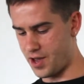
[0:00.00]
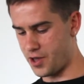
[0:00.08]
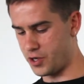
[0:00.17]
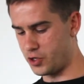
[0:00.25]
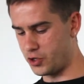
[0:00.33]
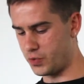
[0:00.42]

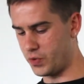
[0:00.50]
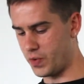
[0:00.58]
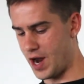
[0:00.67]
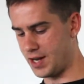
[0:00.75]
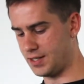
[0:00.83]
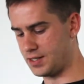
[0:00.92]
Her usual
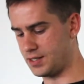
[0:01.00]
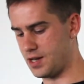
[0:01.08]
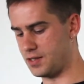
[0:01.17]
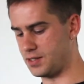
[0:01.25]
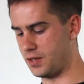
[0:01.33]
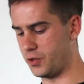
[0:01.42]
writing
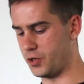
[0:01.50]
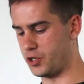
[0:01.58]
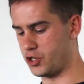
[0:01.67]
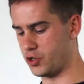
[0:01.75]
styles include